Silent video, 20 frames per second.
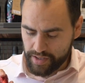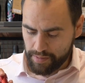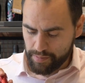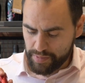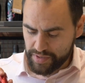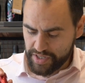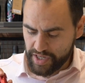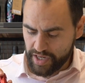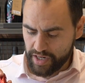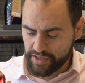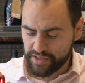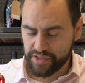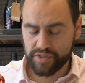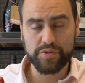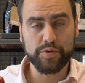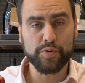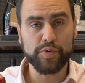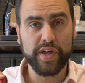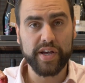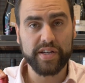in particular is a
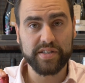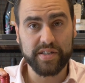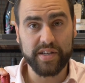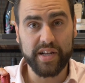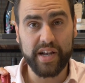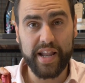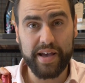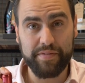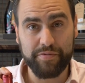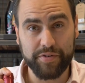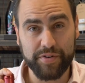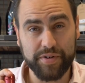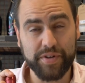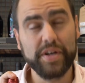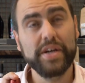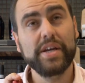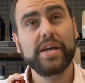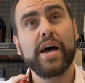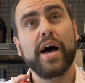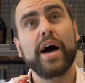2011,
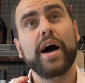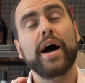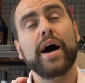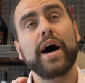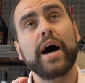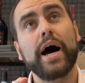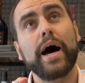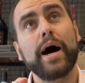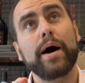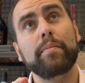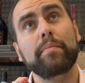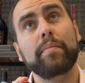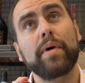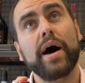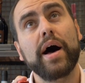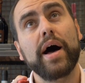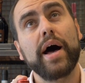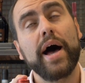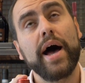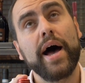
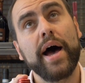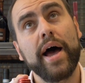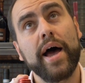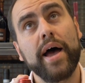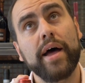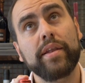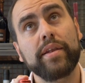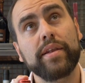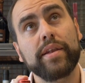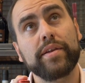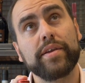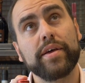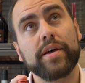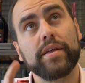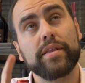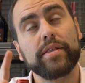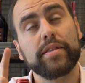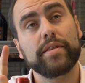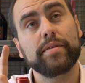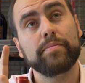and
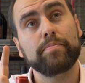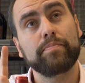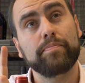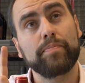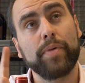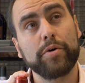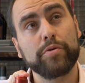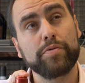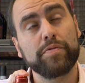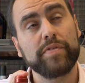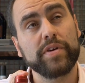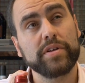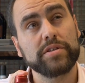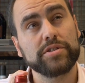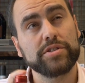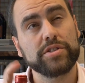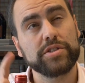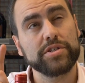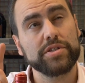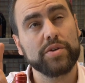both
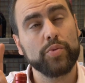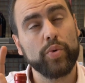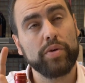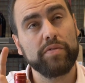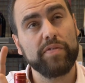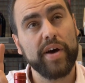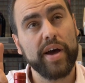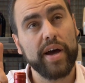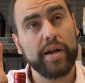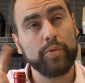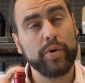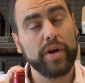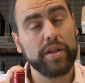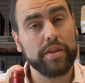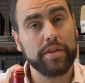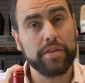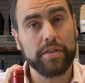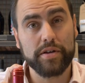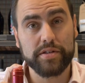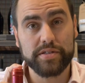vintages that we had
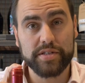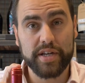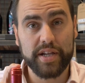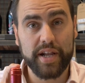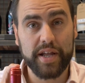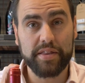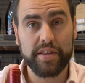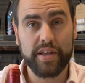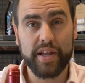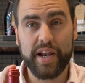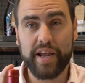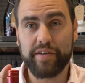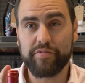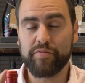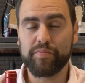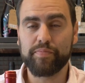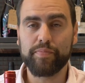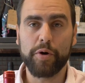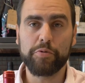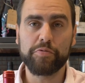the 13 and the
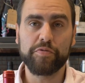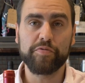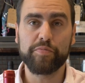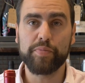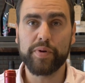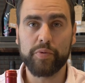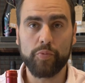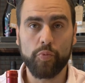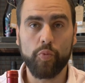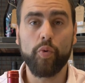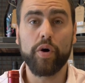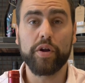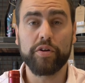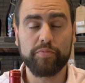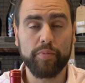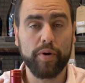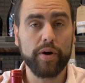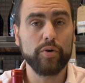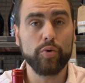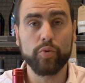11, both have been one
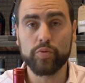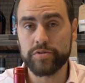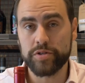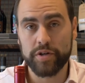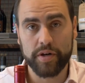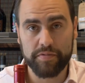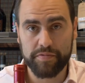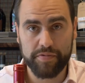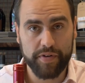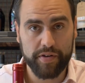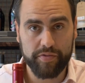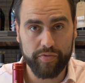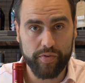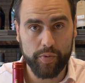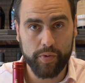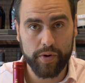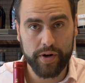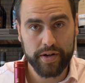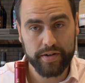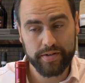of my all-time
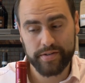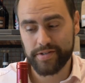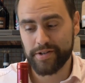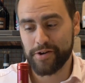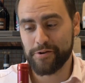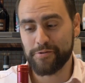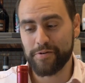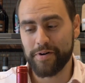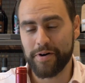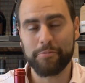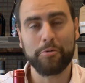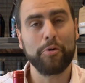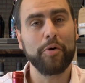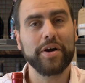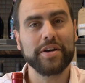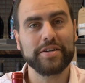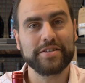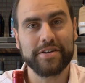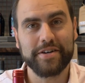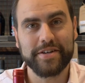favourite wines. So I'm
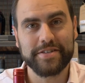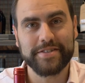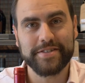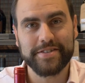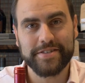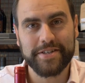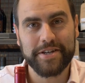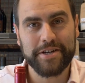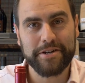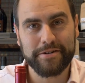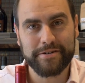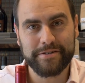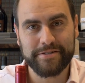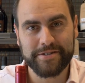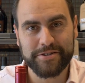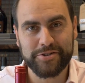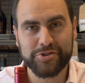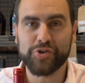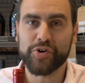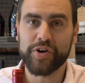quite excited to sit here
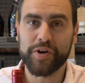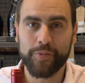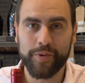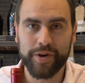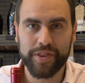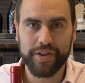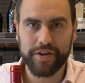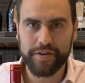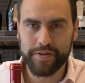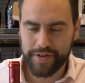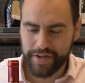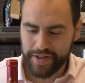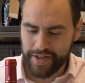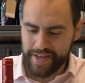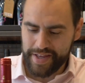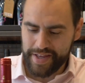and enjoy it with you.